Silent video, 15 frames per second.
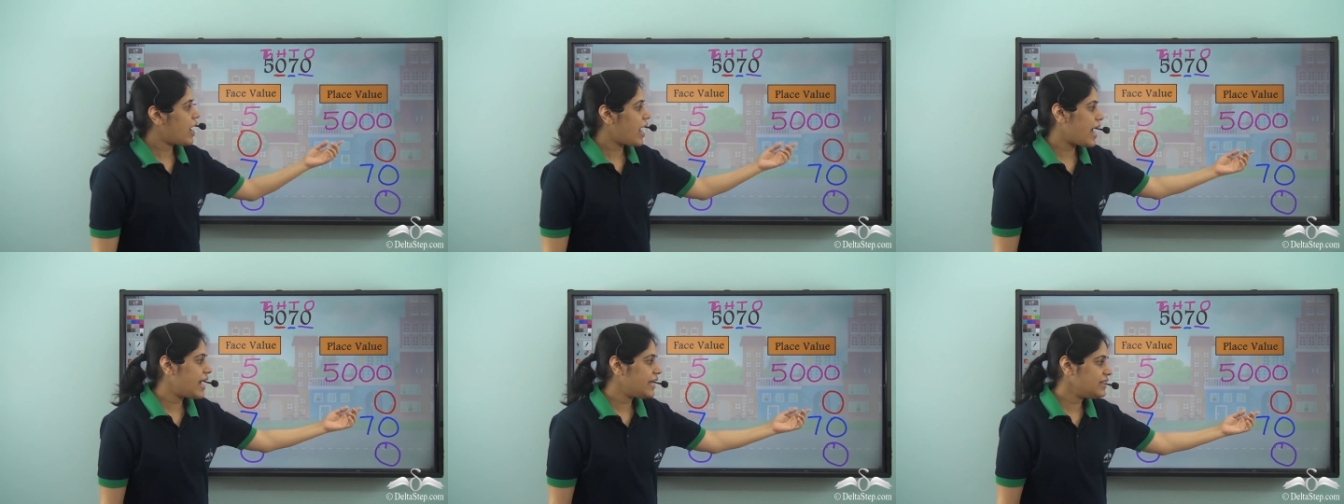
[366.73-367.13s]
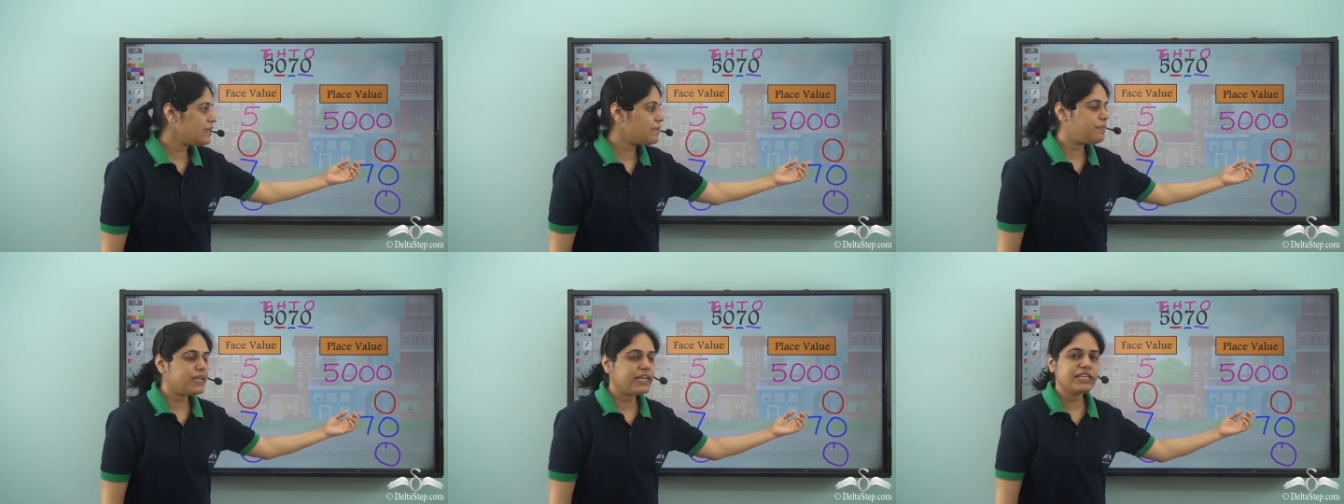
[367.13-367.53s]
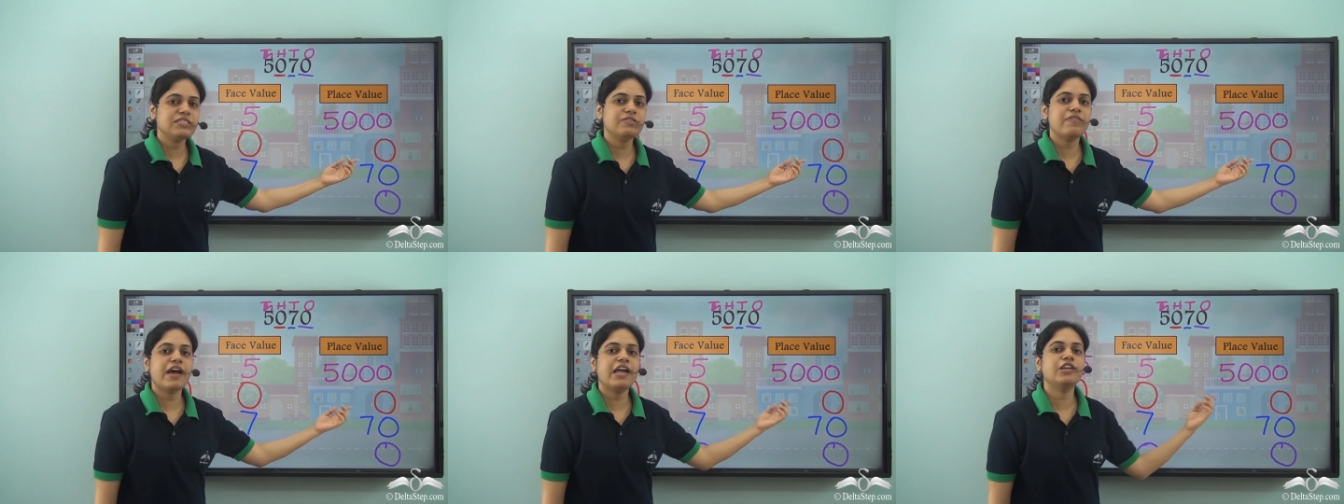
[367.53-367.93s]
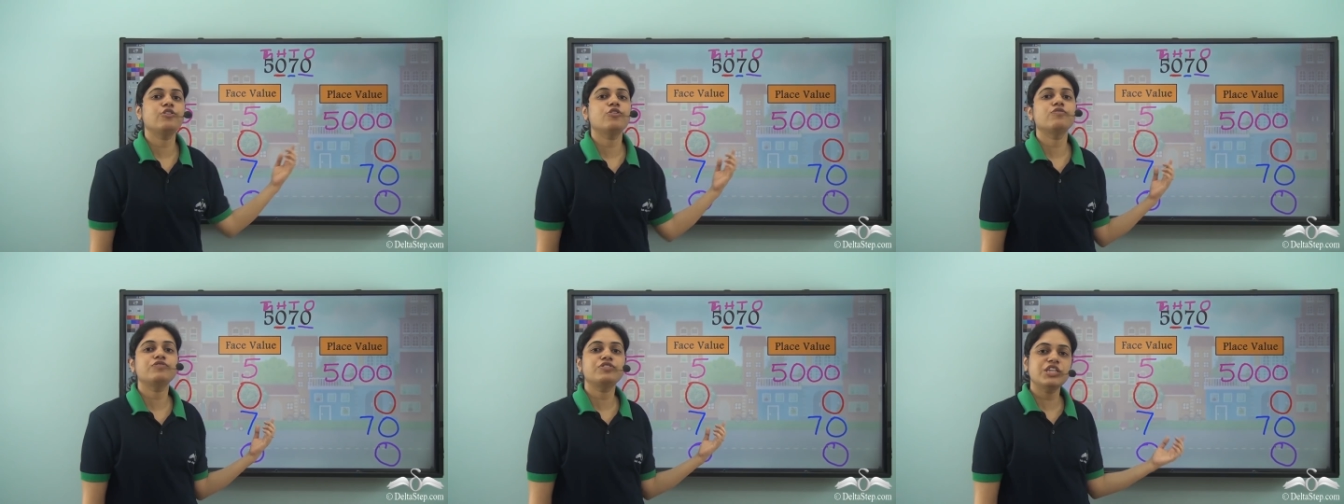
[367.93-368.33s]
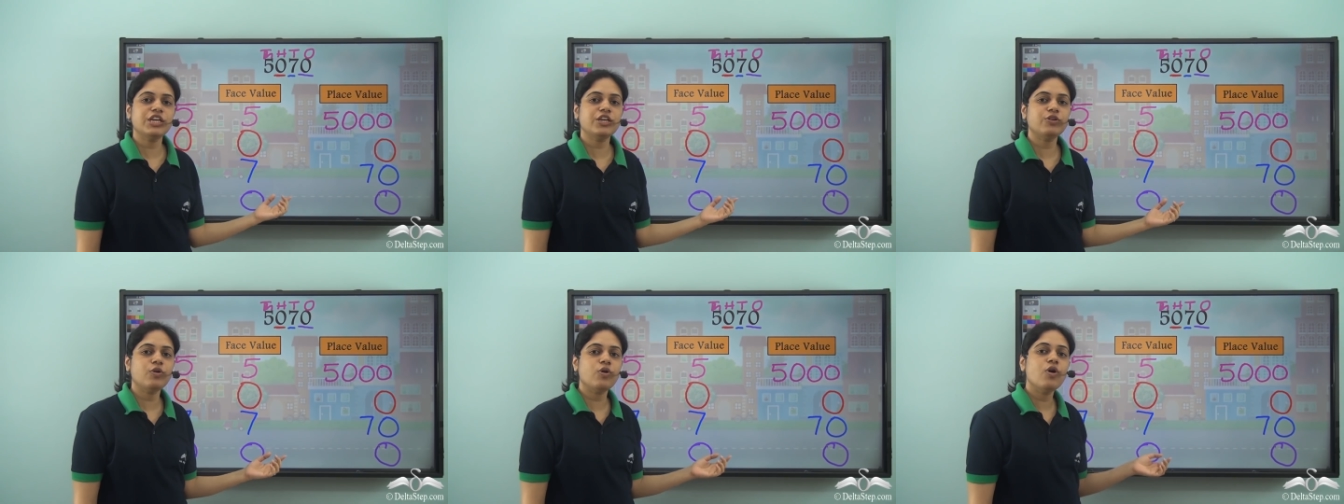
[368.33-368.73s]
and the place value of
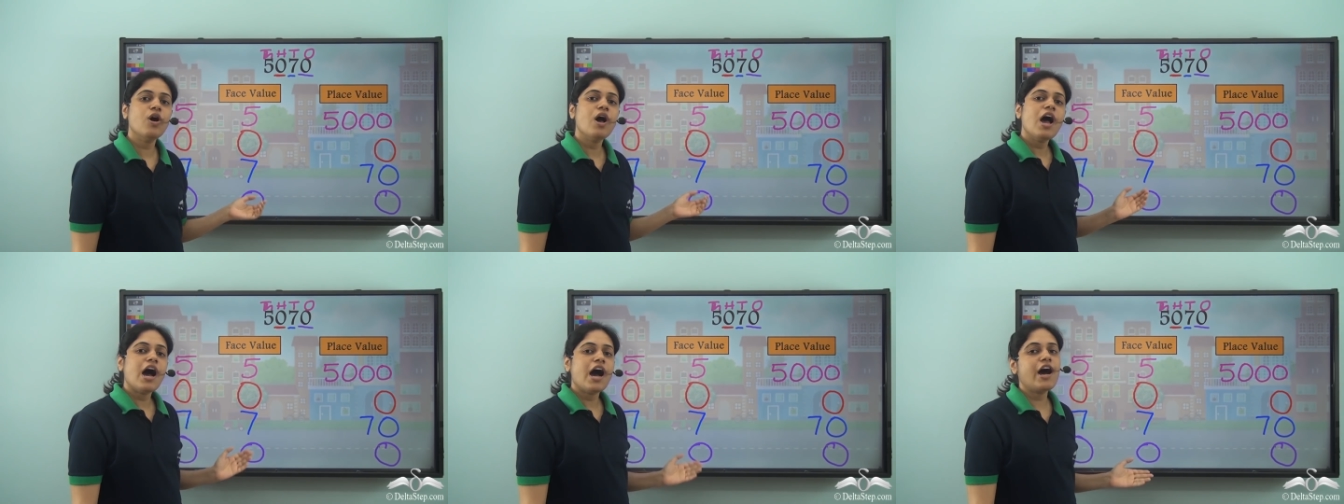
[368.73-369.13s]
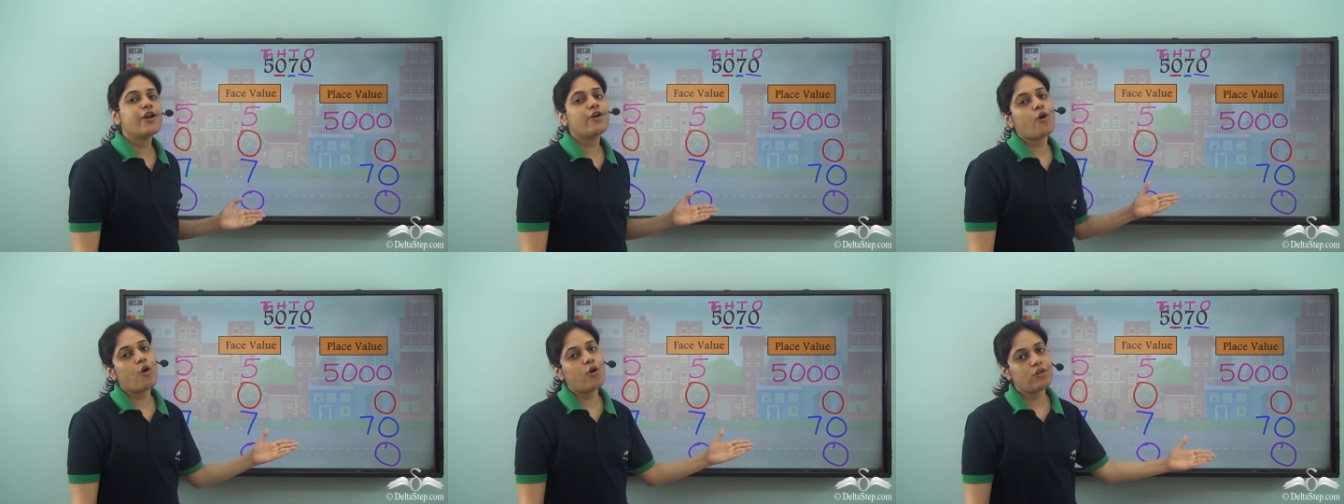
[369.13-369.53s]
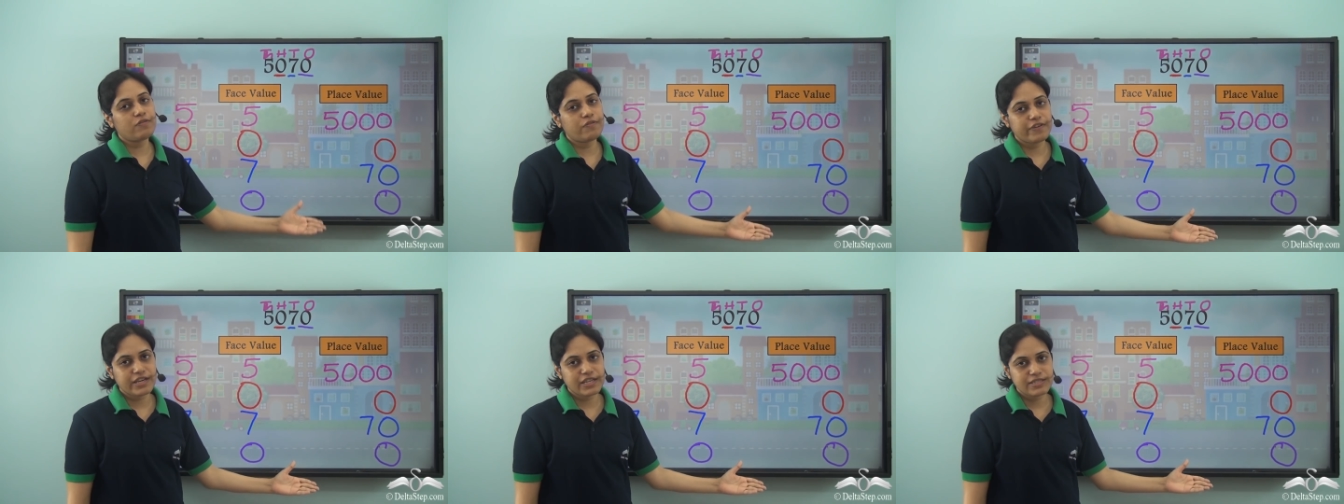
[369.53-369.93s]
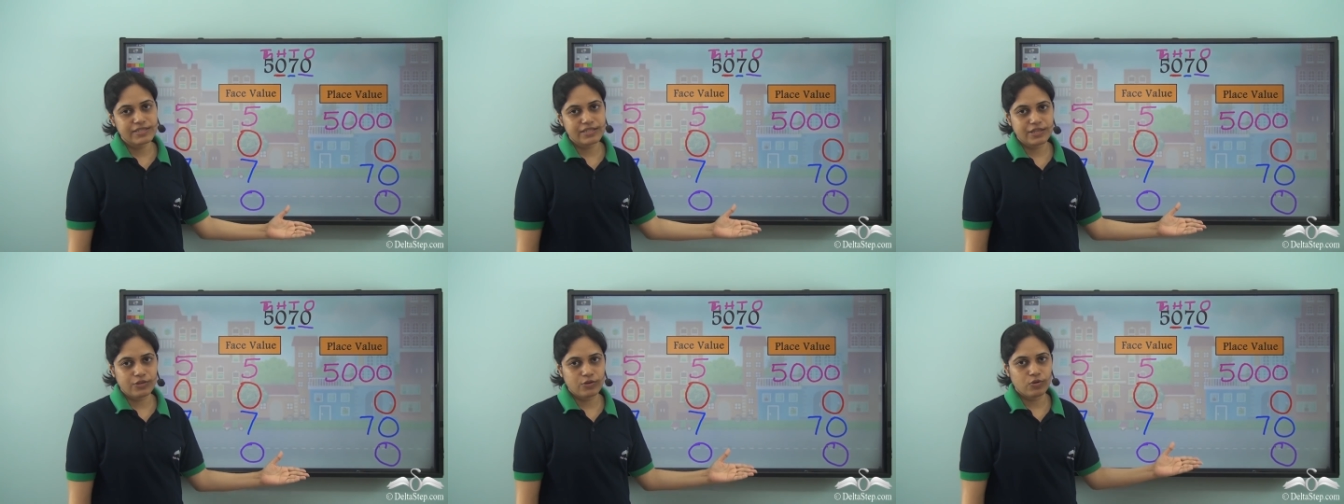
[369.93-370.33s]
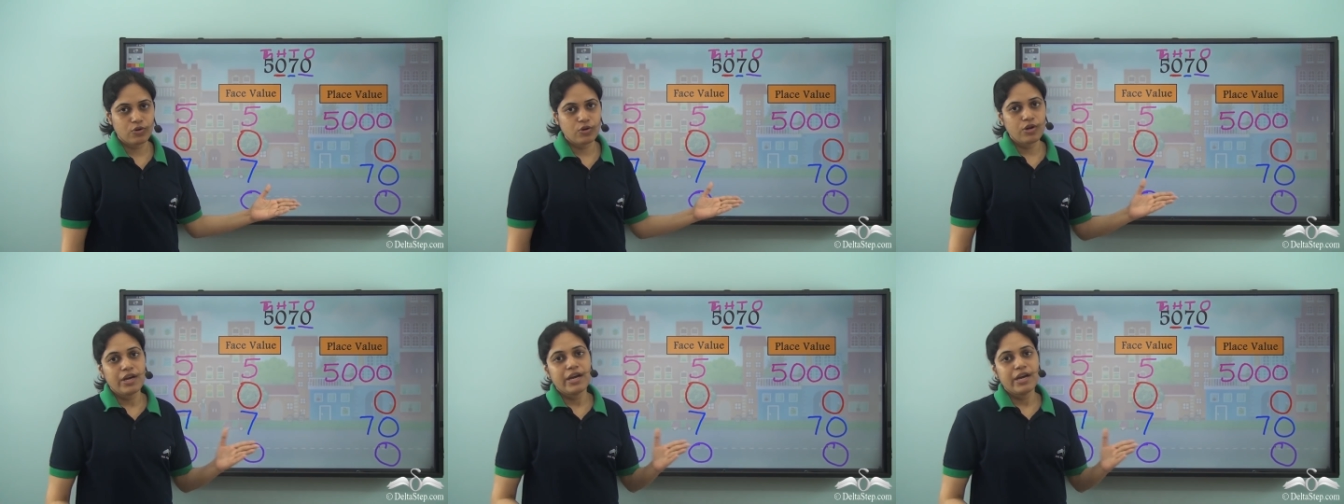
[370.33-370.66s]
0 are always 0.